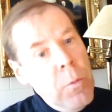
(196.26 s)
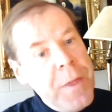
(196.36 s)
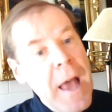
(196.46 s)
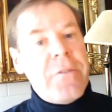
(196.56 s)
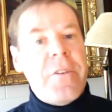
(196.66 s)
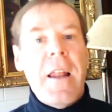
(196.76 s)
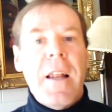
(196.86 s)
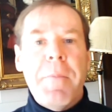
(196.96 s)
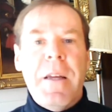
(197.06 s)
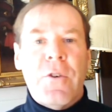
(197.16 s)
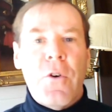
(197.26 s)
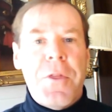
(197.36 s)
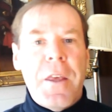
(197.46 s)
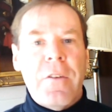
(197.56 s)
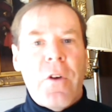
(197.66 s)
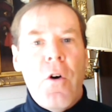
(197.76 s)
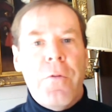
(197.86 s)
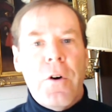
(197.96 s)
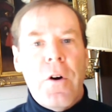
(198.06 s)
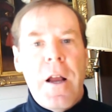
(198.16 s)
With that said, let me turn things
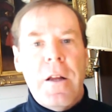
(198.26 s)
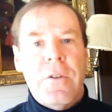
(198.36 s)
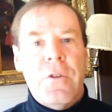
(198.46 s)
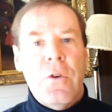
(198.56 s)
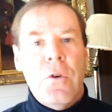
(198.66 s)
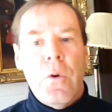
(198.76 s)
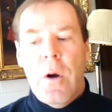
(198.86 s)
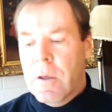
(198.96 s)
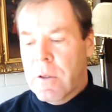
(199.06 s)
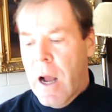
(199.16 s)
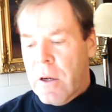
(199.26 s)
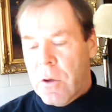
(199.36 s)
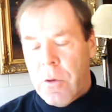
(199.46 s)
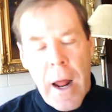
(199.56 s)
over to Dr.